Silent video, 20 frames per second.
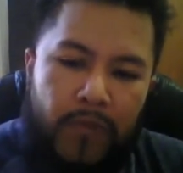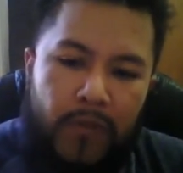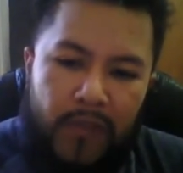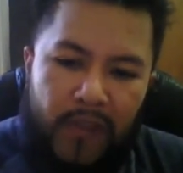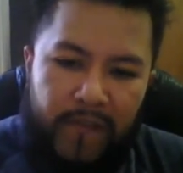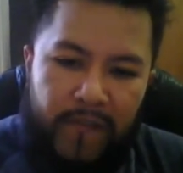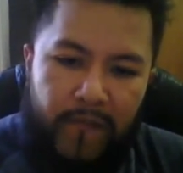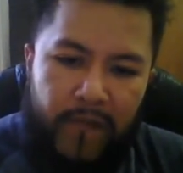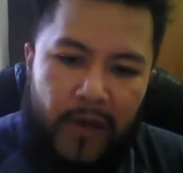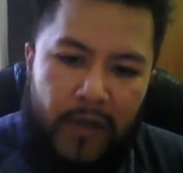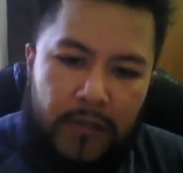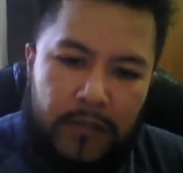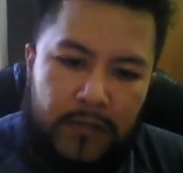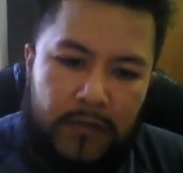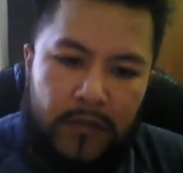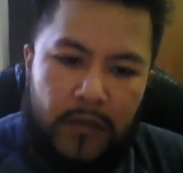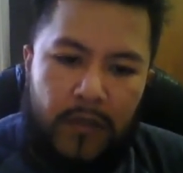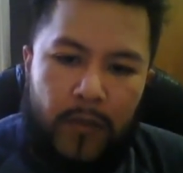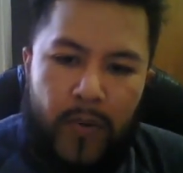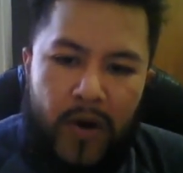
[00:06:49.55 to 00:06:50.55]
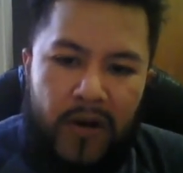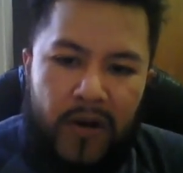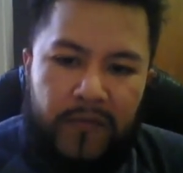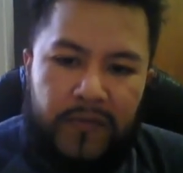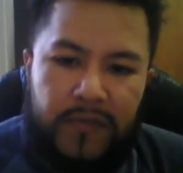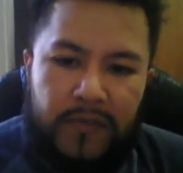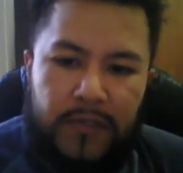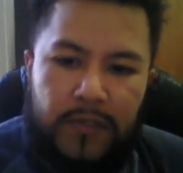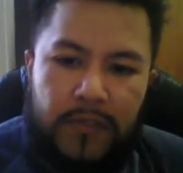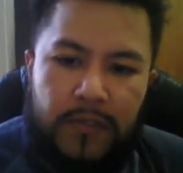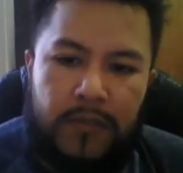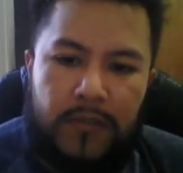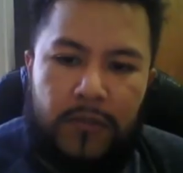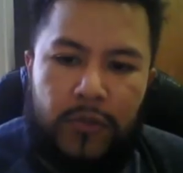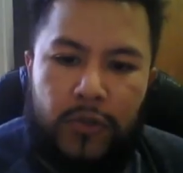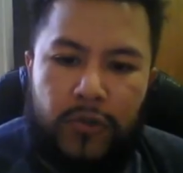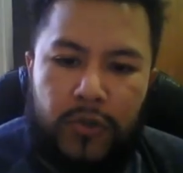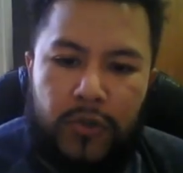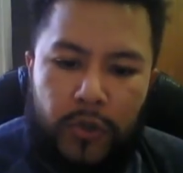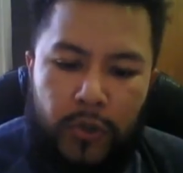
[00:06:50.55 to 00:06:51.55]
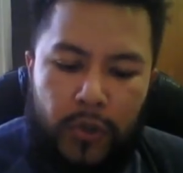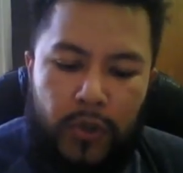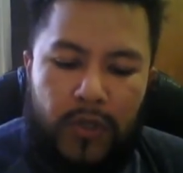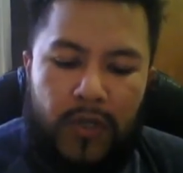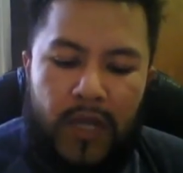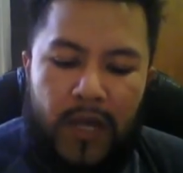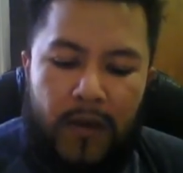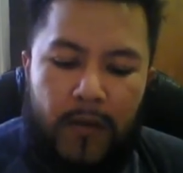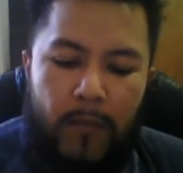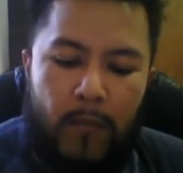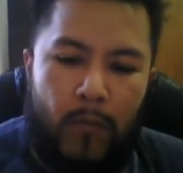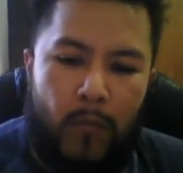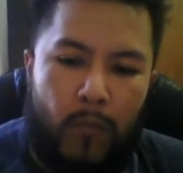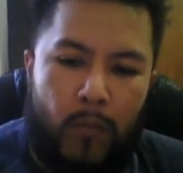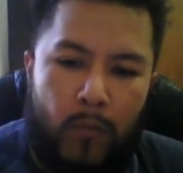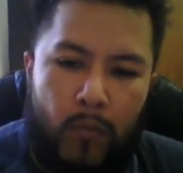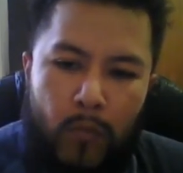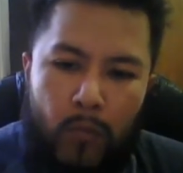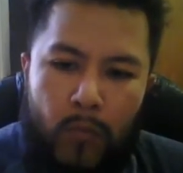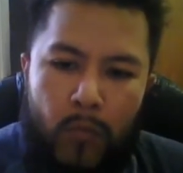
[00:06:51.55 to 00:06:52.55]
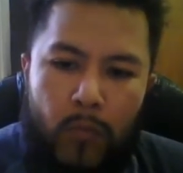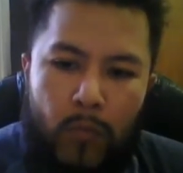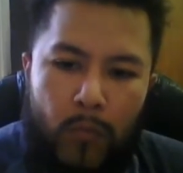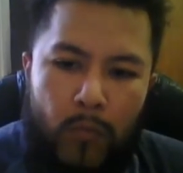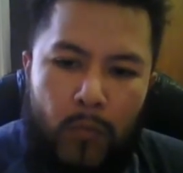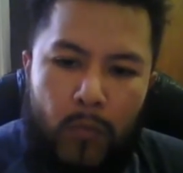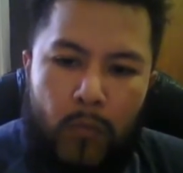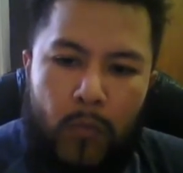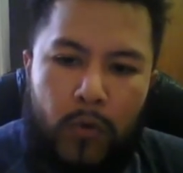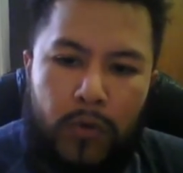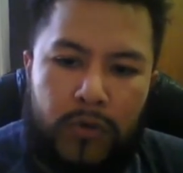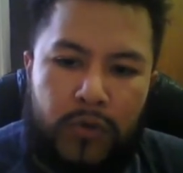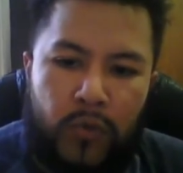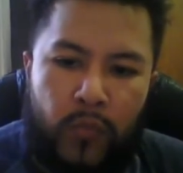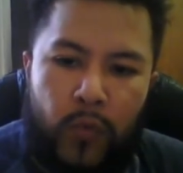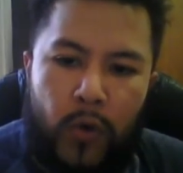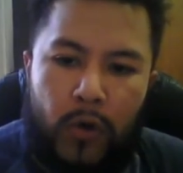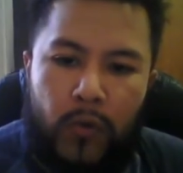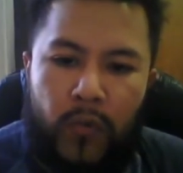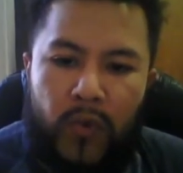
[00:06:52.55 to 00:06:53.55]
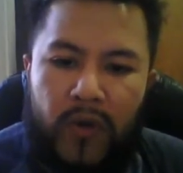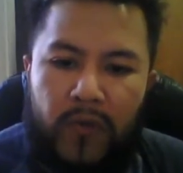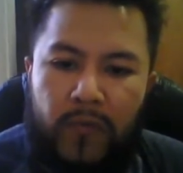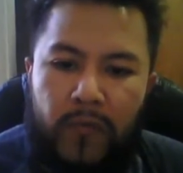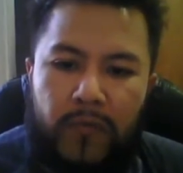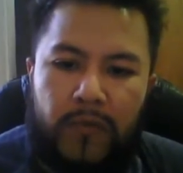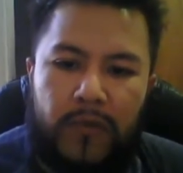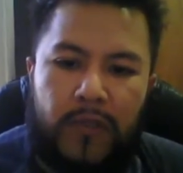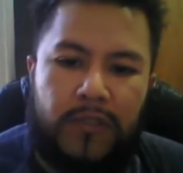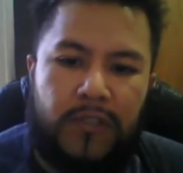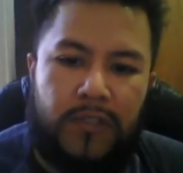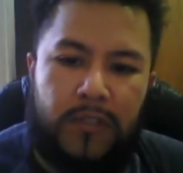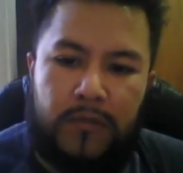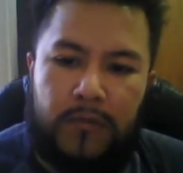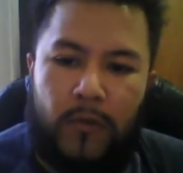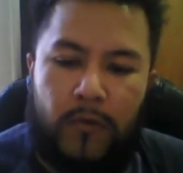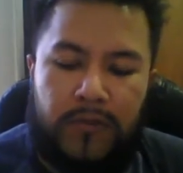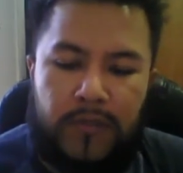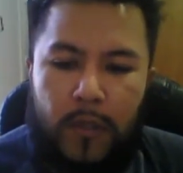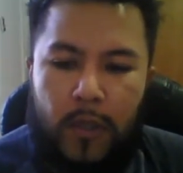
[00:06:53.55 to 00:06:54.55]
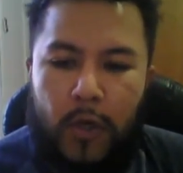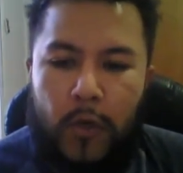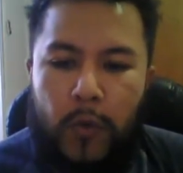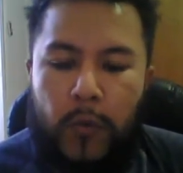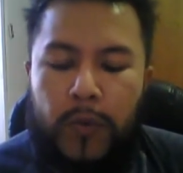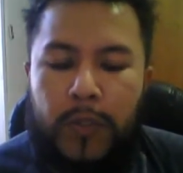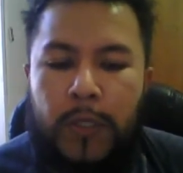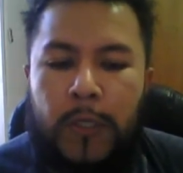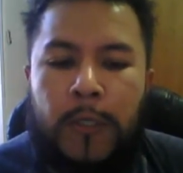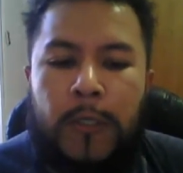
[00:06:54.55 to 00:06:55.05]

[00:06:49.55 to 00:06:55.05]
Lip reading: the events, and the prophecies, so you can have more to work with than just looks alone.